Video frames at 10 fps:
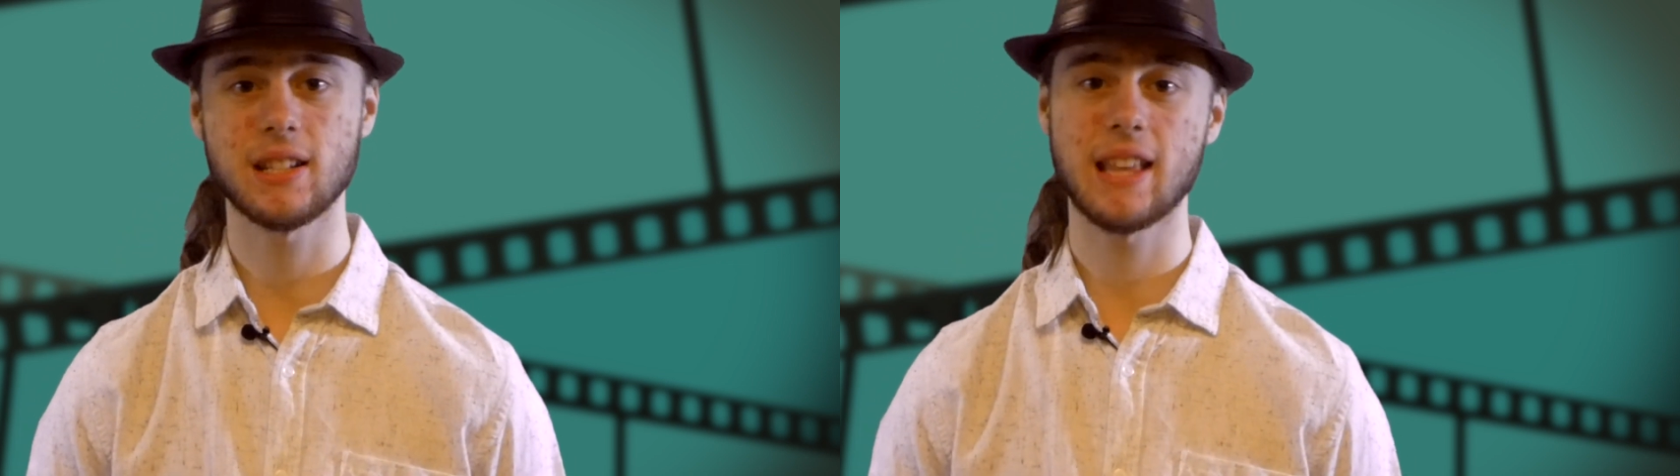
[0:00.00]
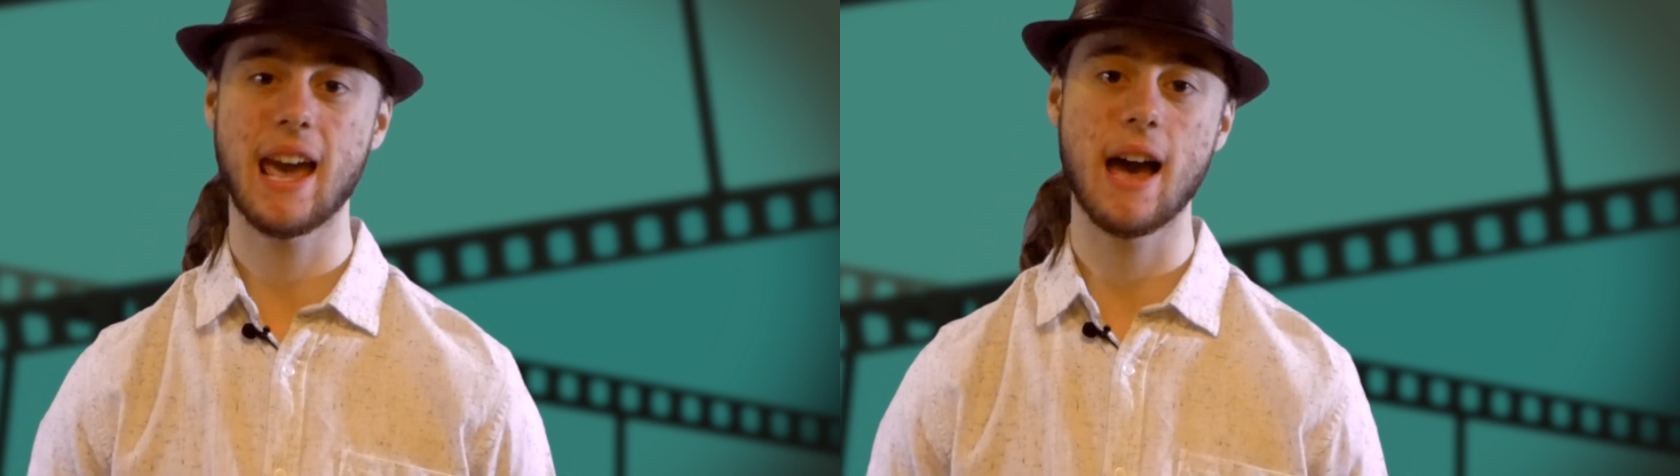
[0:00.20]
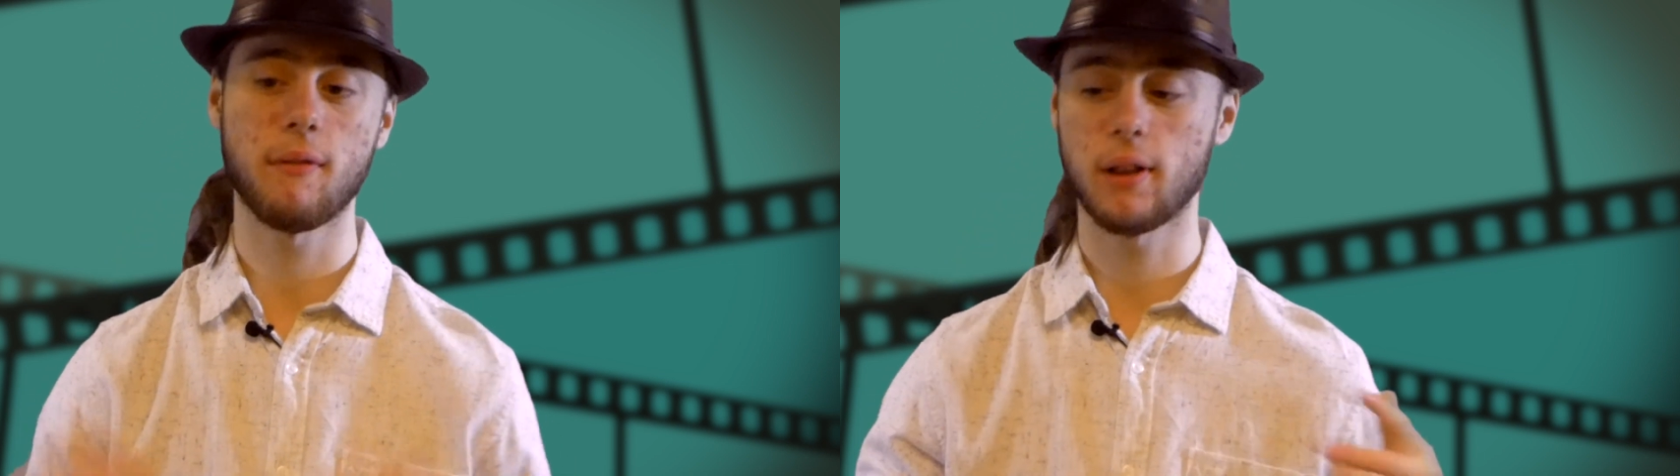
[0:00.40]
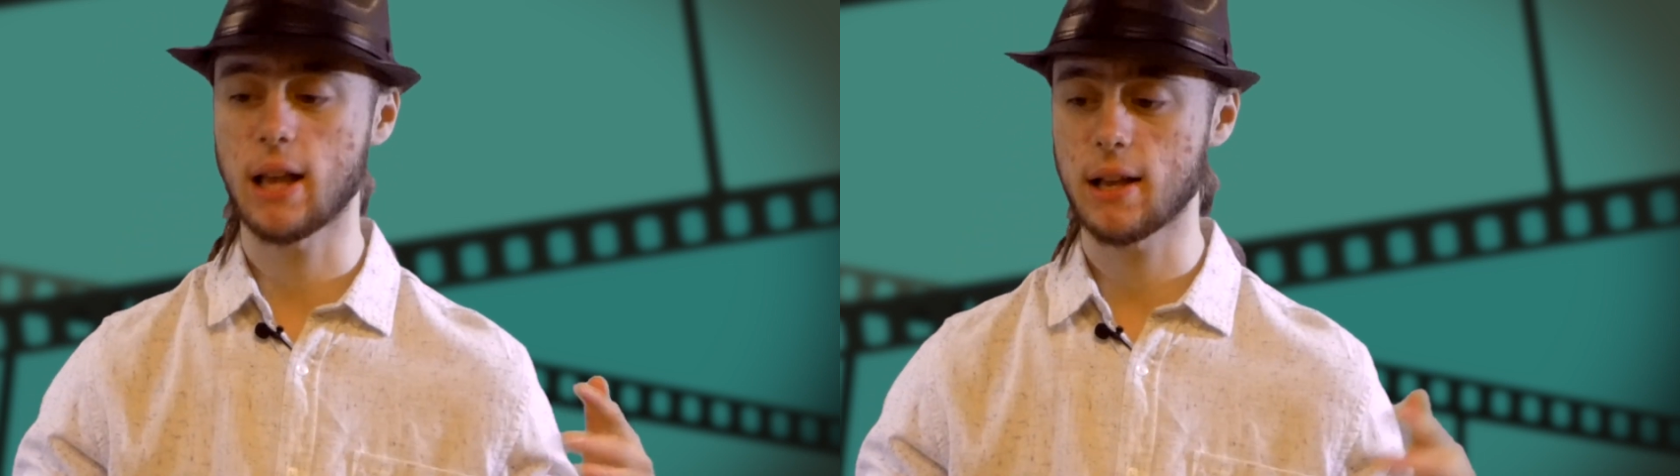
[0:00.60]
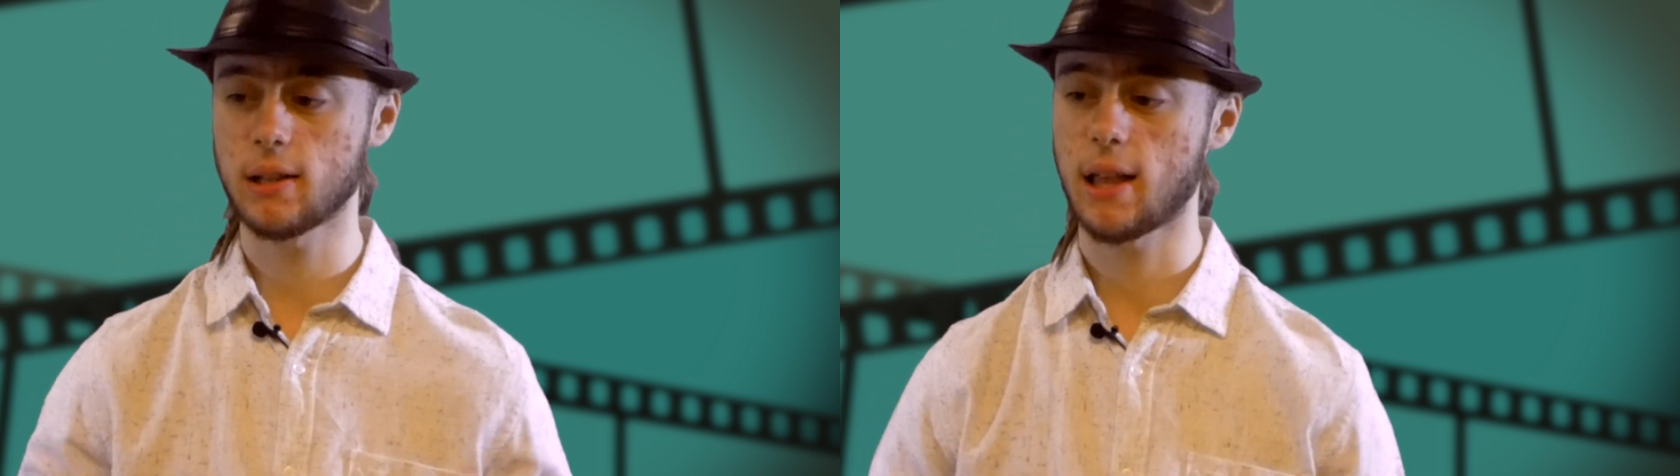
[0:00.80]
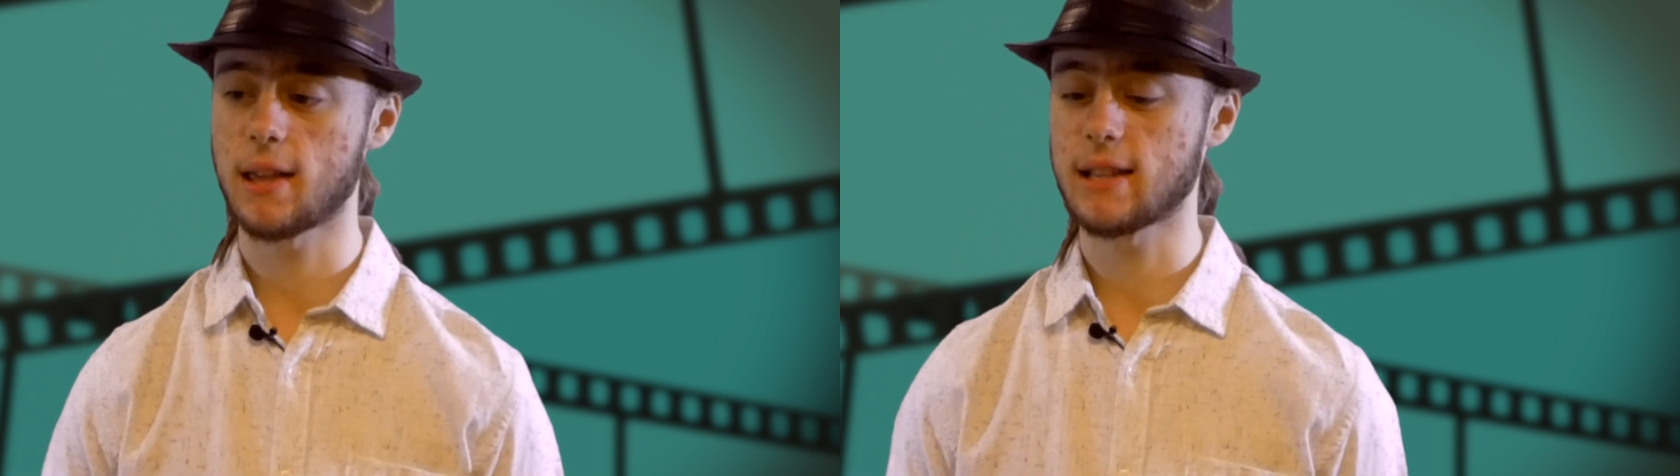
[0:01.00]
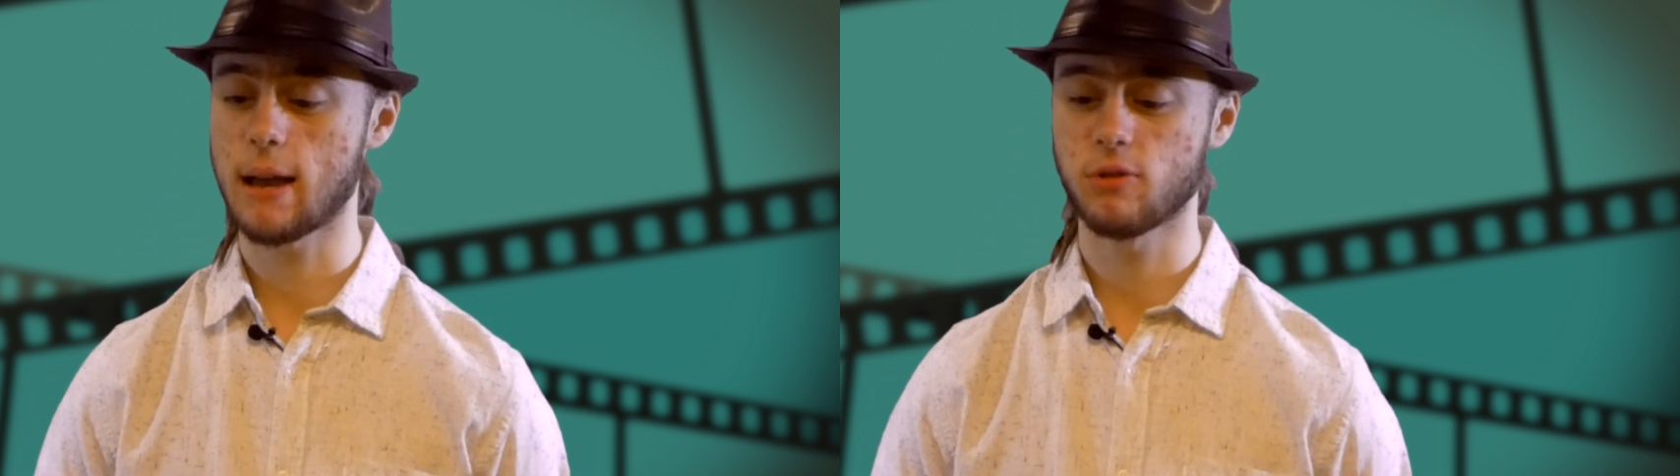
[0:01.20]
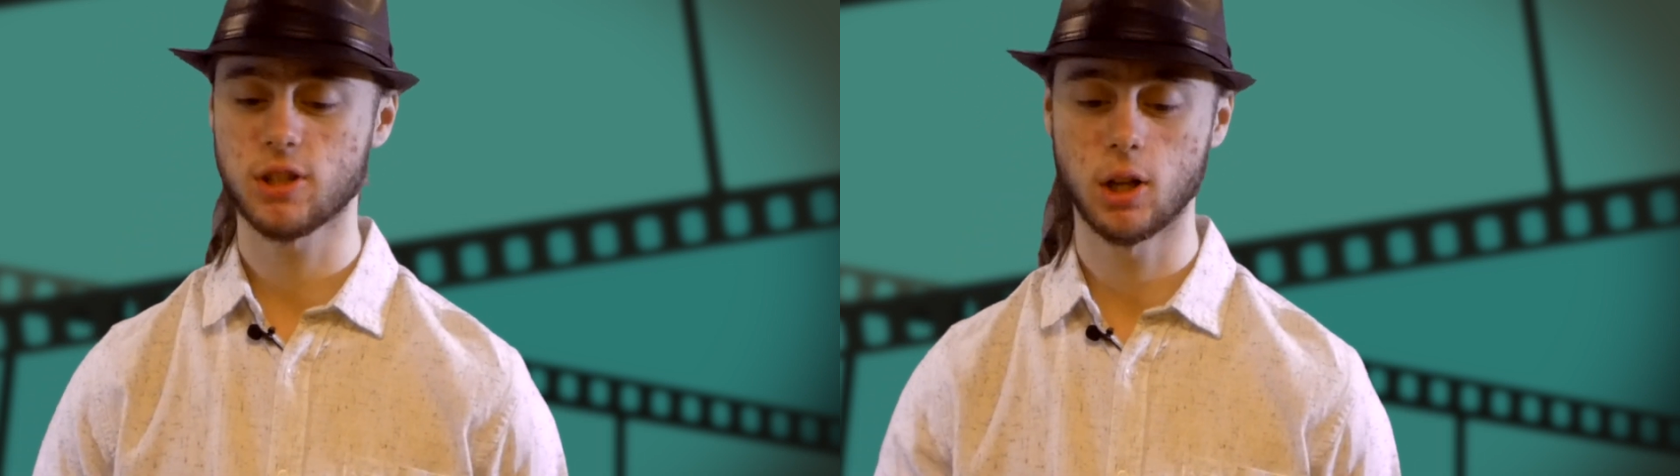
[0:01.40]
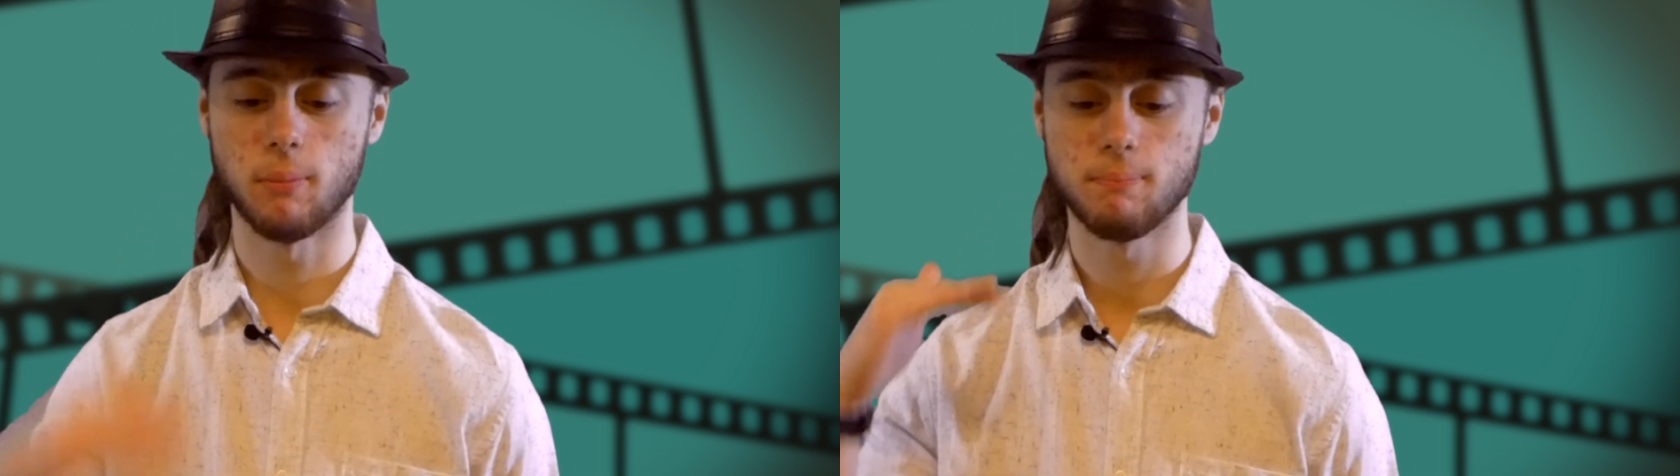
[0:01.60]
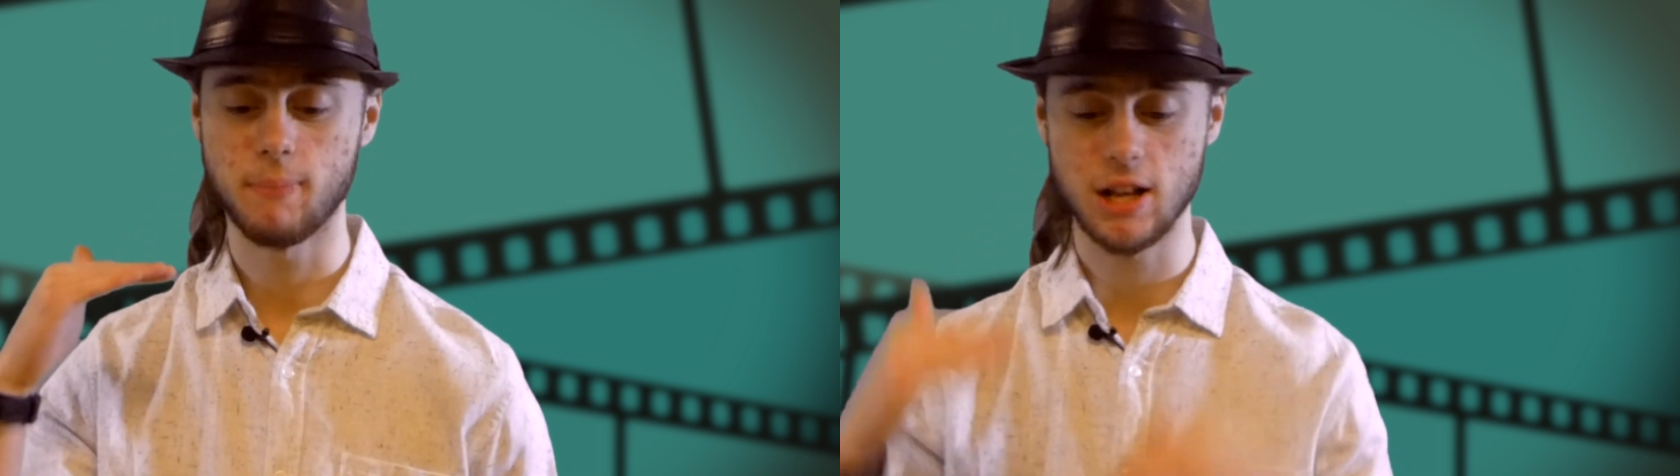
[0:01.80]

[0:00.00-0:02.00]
and they have a lot of times, you know,